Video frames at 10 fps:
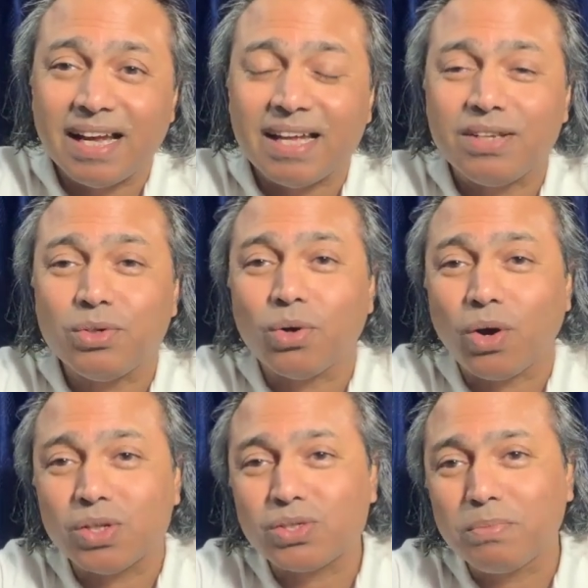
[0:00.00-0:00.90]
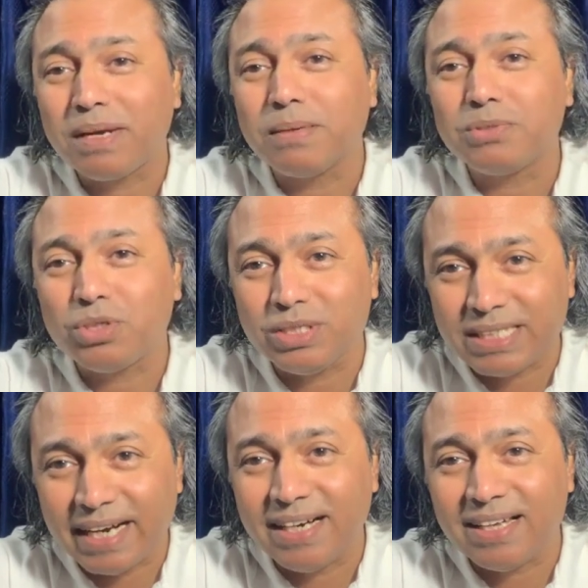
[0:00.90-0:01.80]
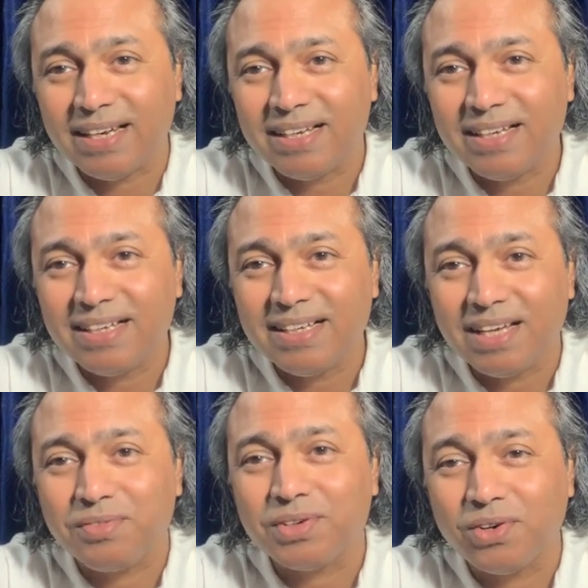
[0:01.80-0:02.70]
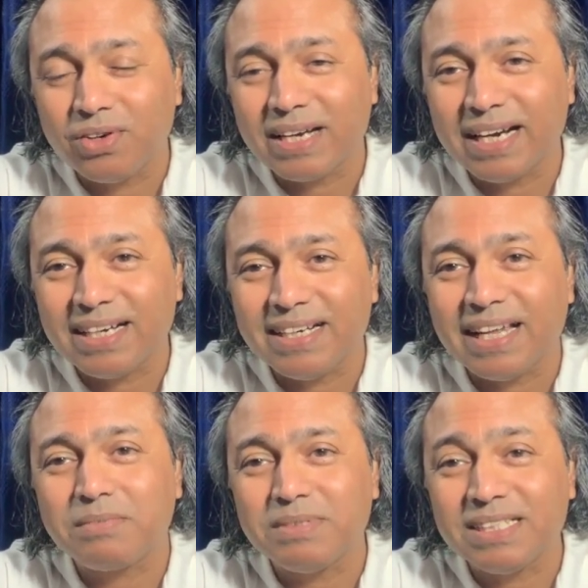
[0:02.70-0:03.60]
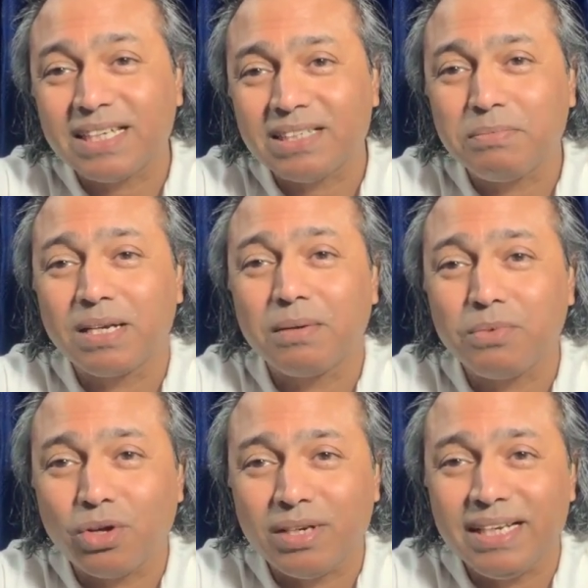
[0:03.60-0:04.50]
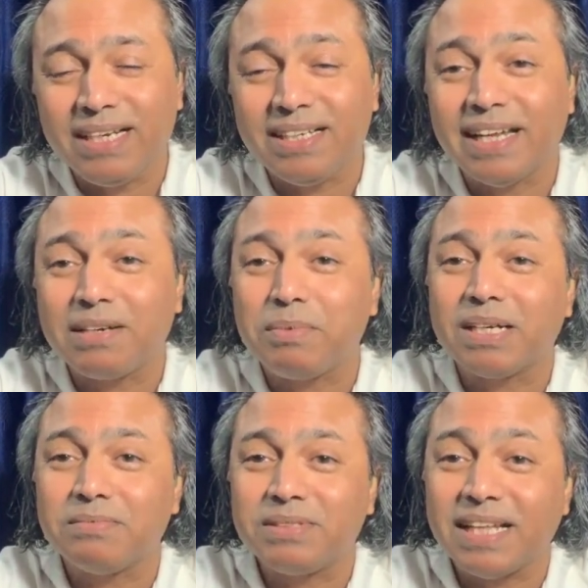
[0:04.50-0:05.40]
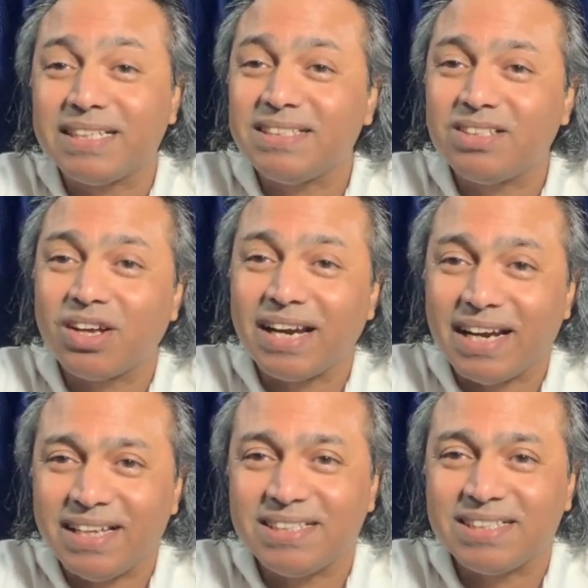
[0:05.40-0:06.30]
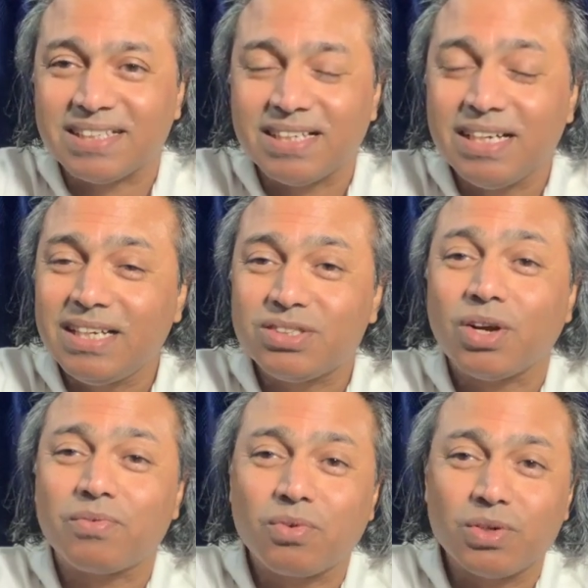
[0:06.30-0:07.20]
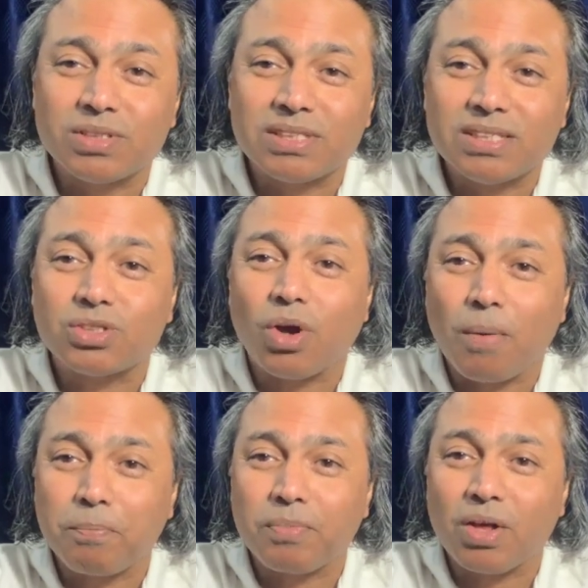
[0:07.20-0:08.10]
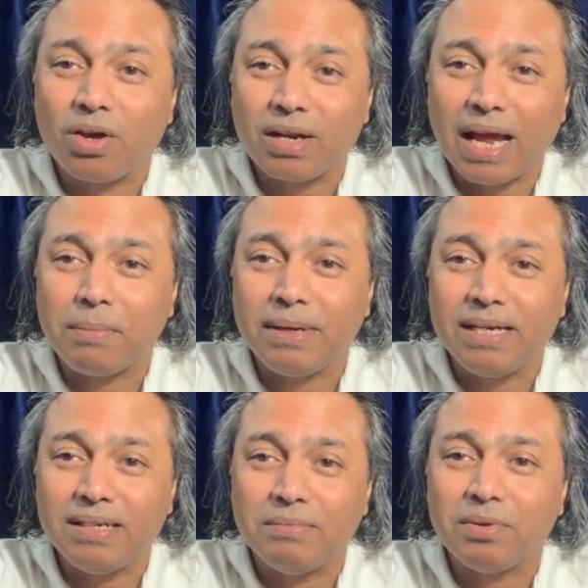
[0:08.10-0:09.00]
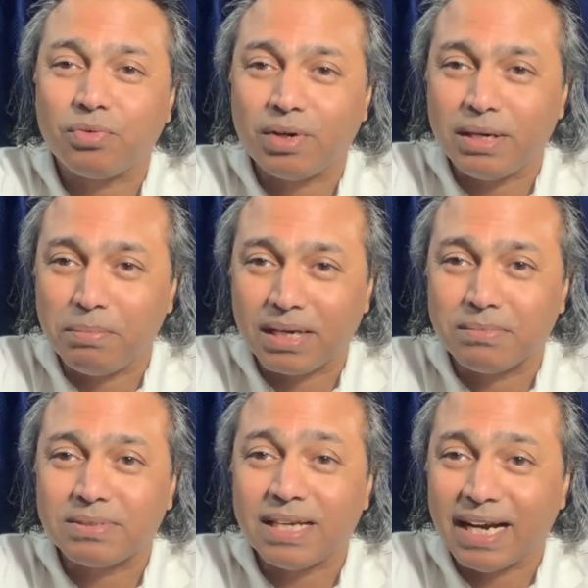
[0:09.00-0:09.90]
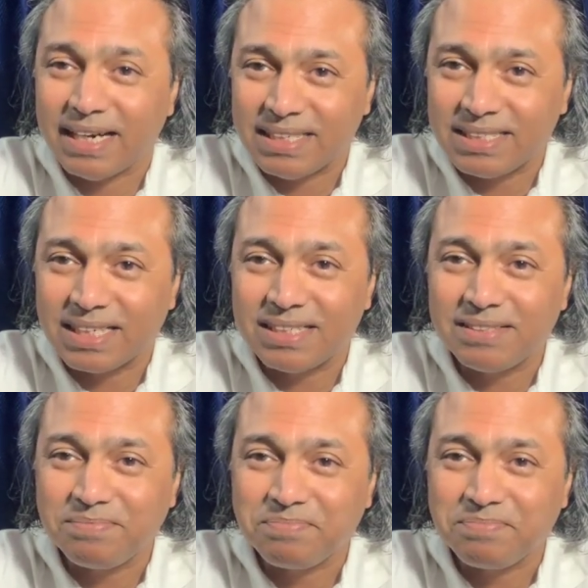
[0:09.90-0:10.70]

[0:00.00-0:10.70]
and you also become suicidal if you don't get it that means it has become your need that becomes that is your addiction so of course stop your habit before it becomes addiction